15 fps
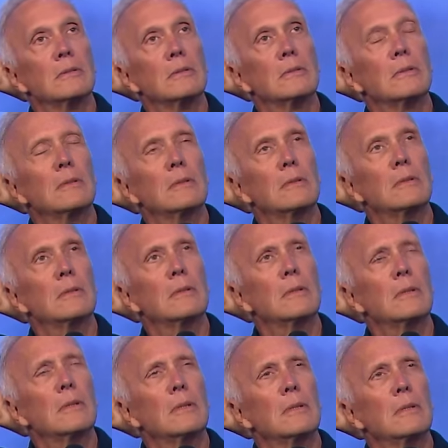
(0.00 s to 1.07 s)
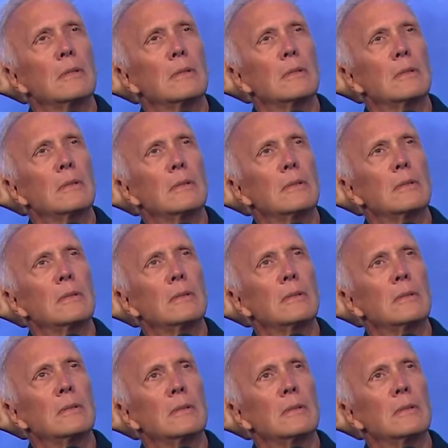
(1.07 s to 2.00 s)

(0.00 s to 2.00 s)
[no speech]